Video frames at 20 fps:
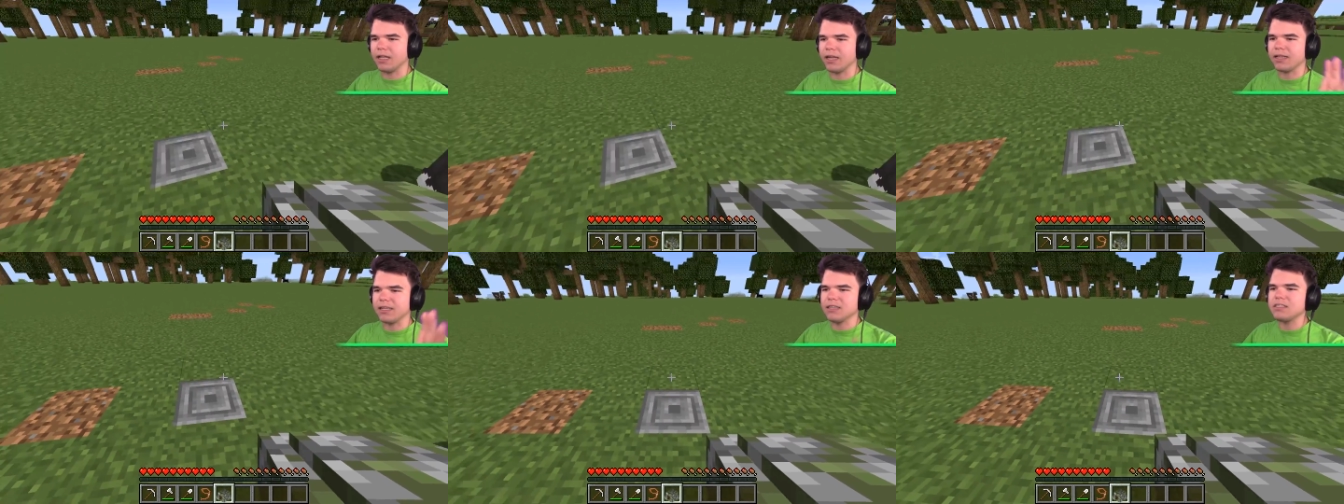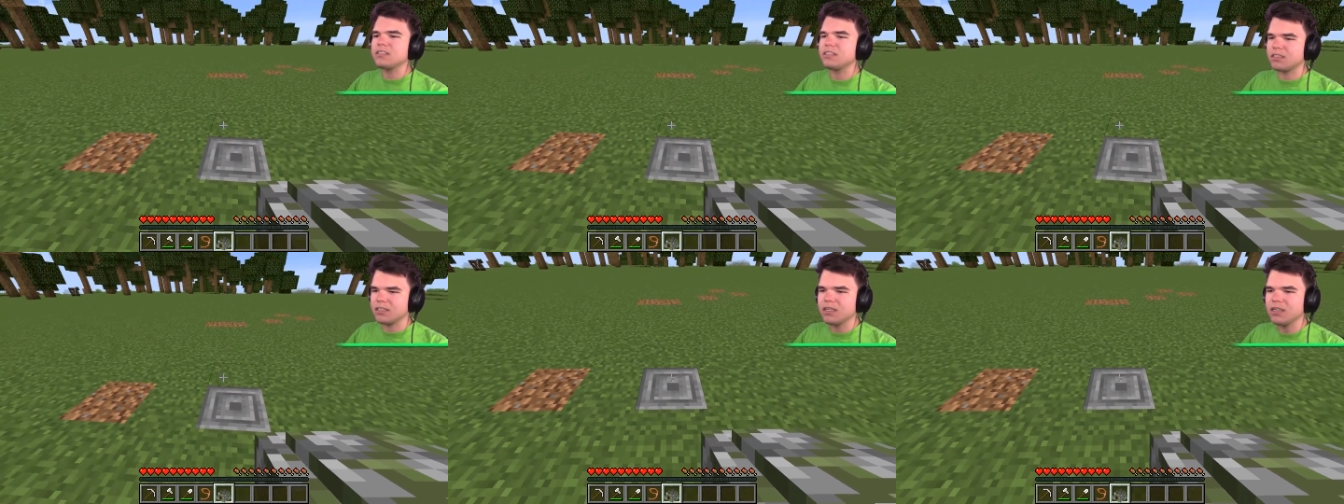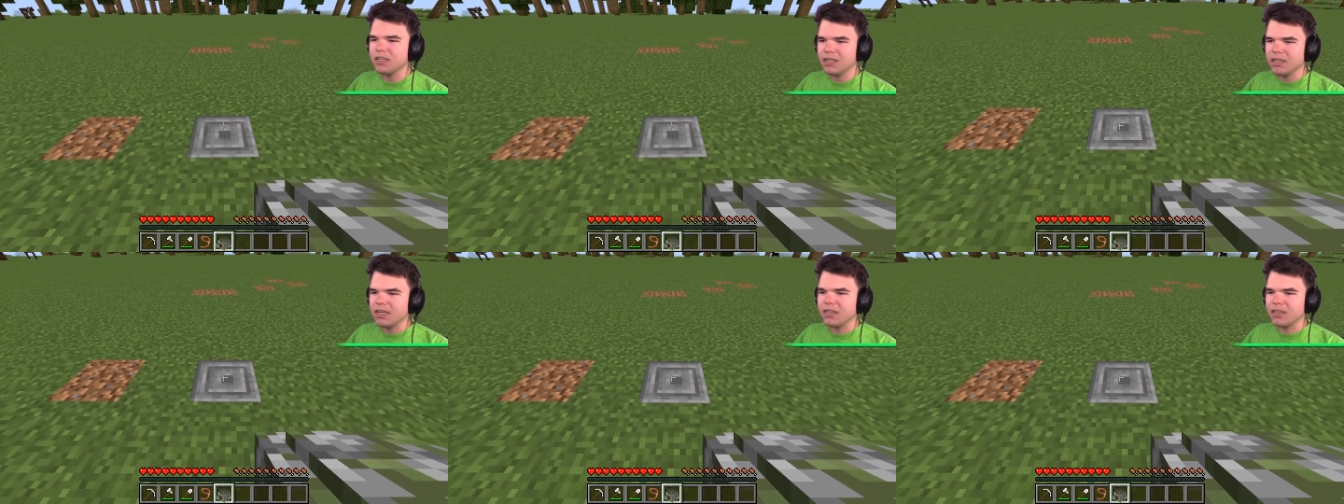Like, yeah, but
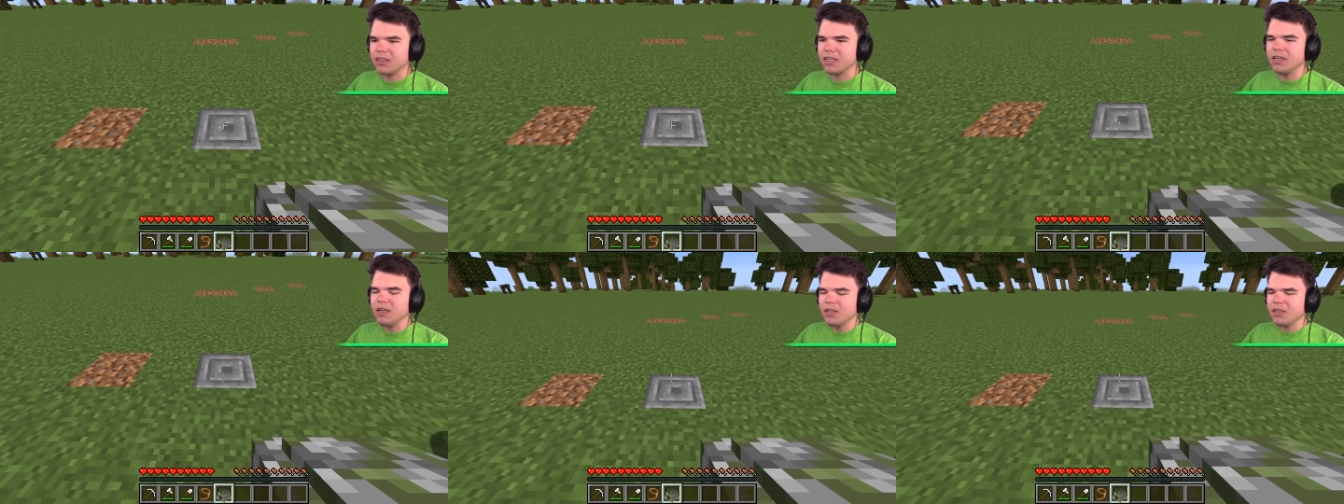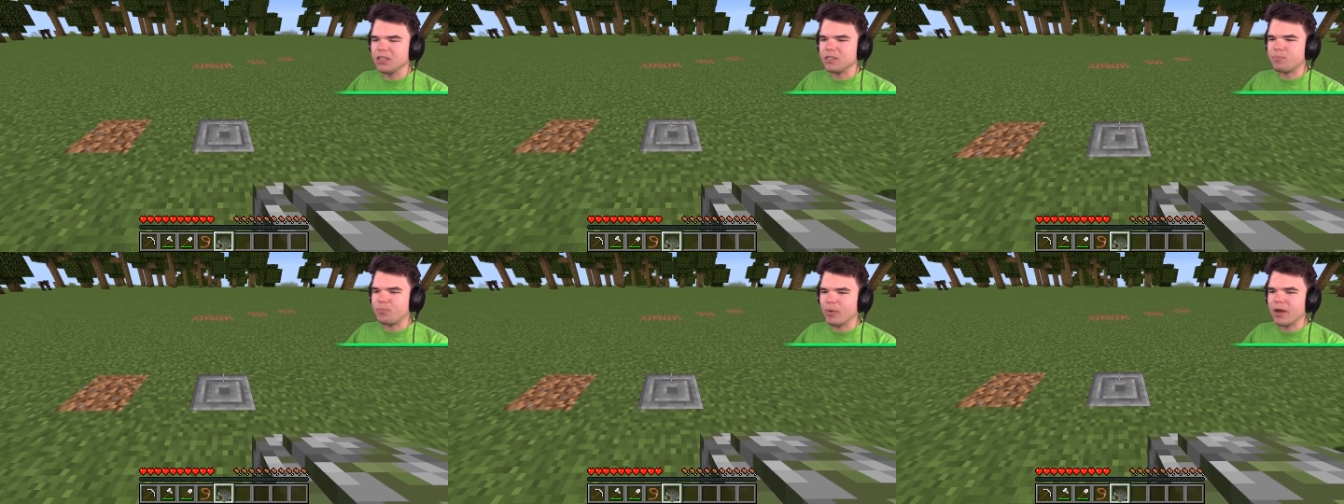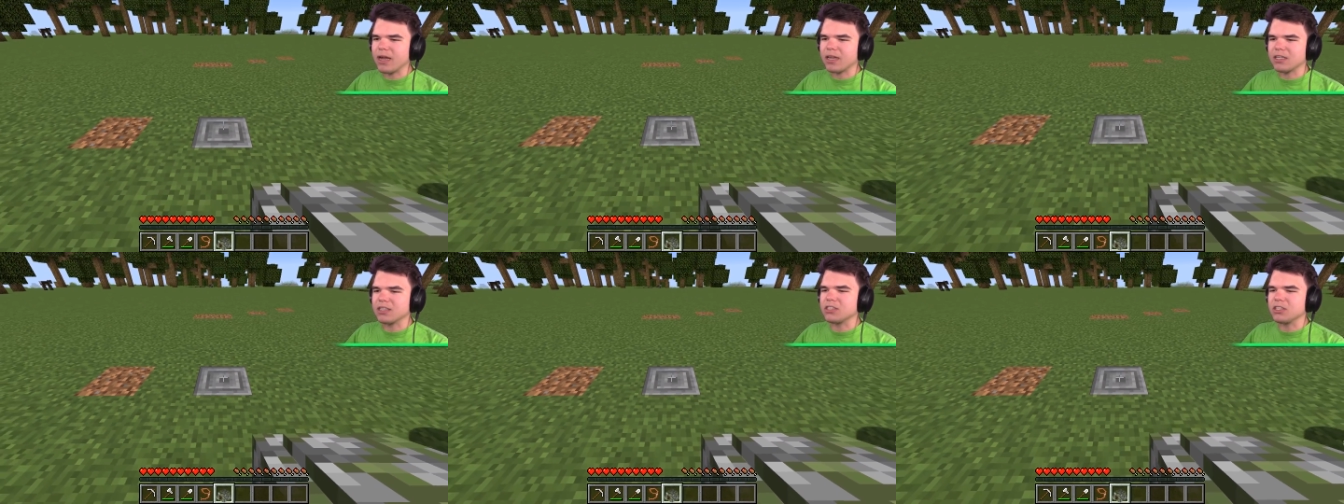we you just, just do it.
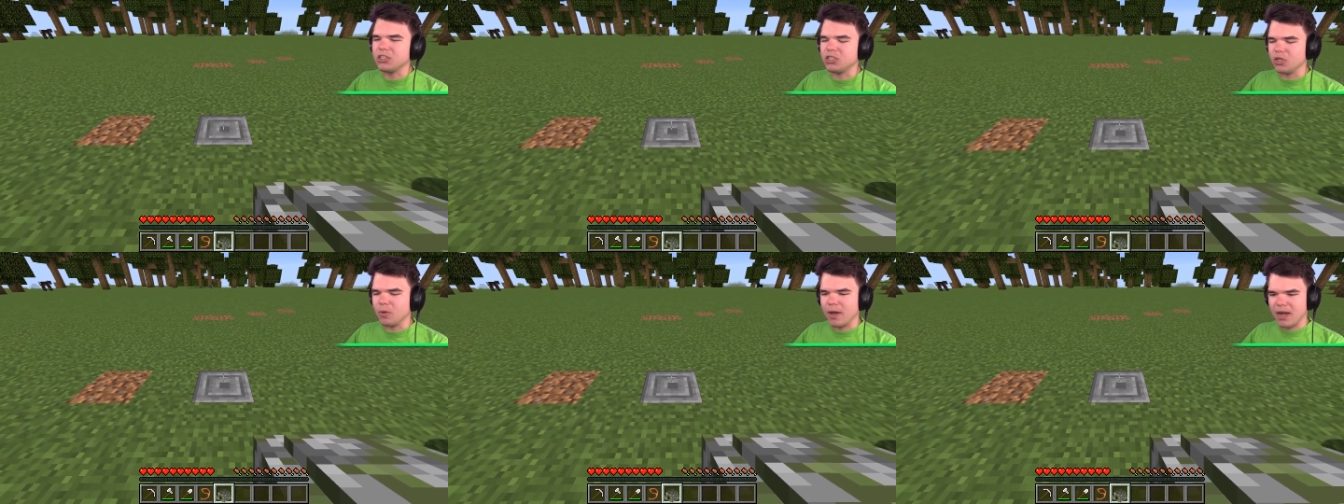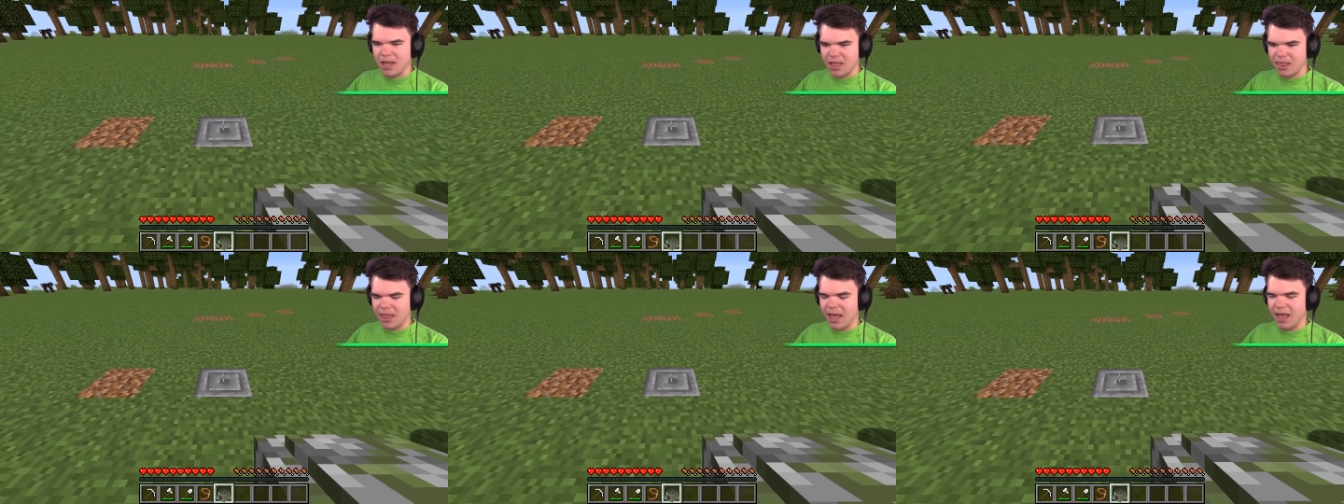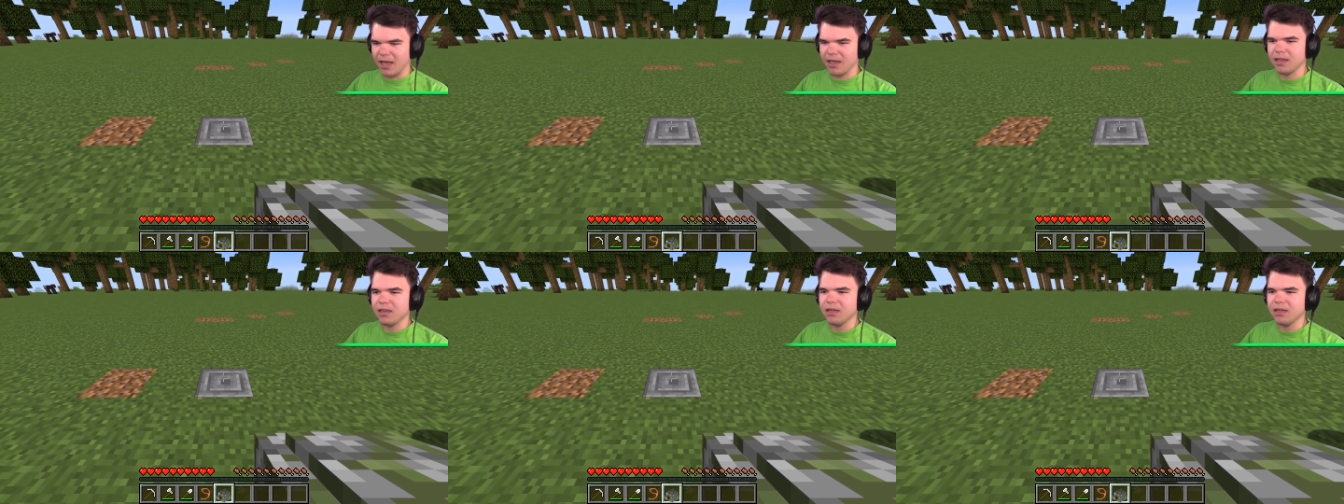Rick doesn't do anything.